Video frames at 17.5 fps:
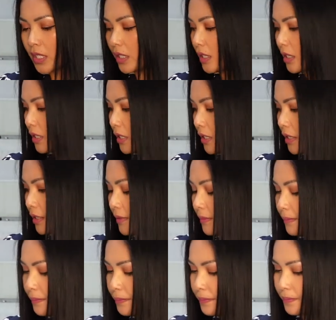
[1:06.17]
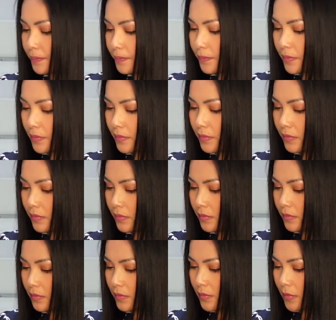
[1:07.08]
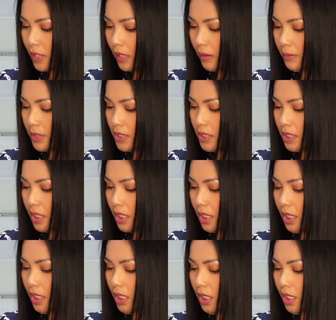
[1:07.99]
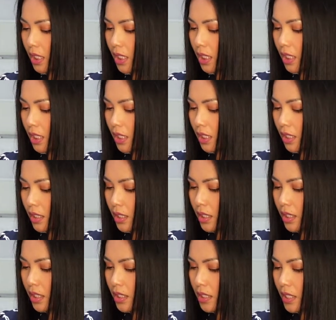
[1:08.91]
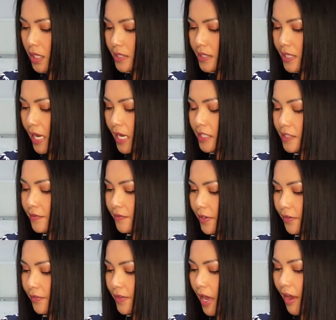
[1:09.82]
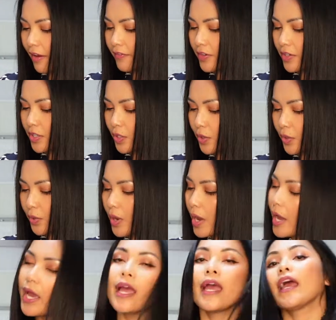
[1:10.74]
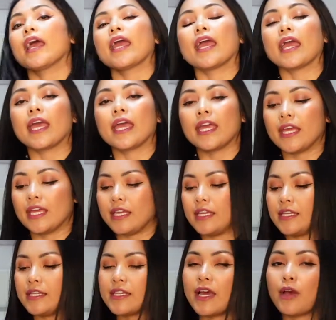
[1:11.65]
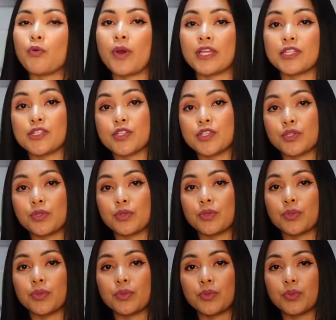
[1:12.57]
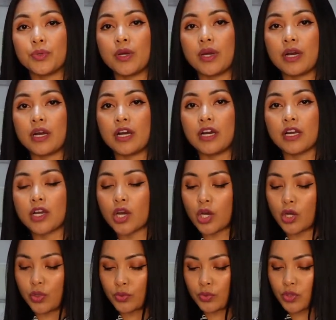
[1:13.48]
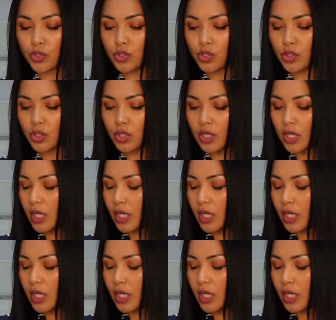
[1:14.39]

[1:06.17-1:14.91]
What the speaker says: Let me see. Yeah, Saks Fifth Avenue. And I went to Coach.